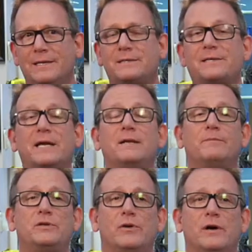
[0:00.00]
send
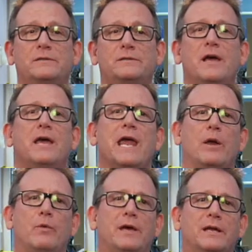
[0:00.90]
them to us,
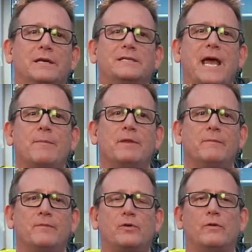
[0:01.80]
and we can examine
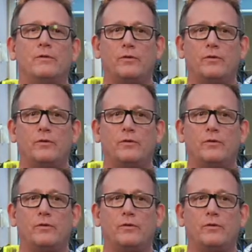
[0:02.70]
them through,